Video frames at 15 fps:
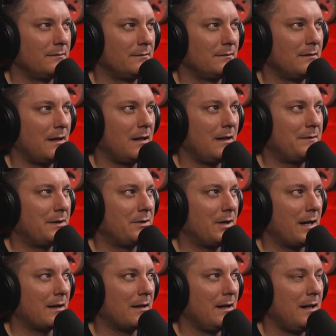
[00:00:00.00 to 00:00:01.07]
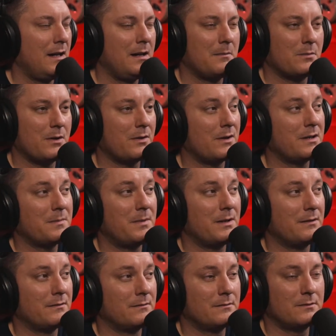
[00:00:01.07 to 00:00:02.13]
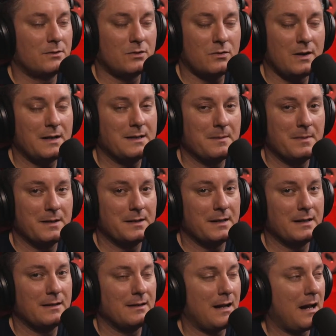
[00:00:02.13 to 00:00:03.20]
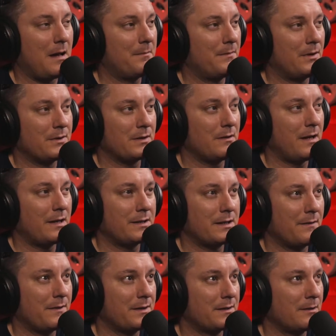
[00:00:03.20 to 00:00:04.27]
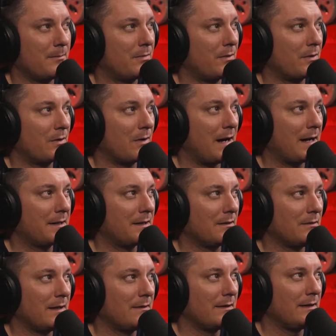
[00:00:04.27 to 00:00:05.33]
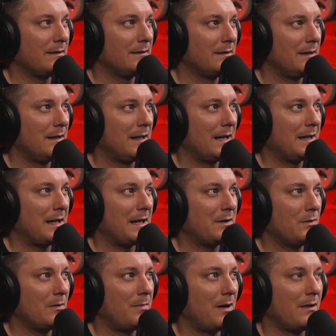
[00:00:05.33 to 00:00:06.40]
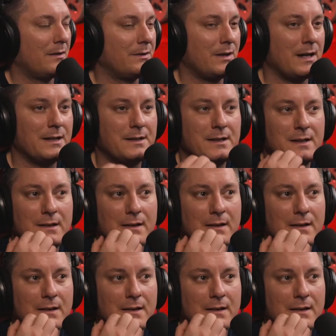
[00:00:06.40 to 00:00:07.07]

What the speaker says: I'll have to check. Brother, it's been crazy busy. There's a lot of stuff that slipped through the cracks here lately, and I do apologize.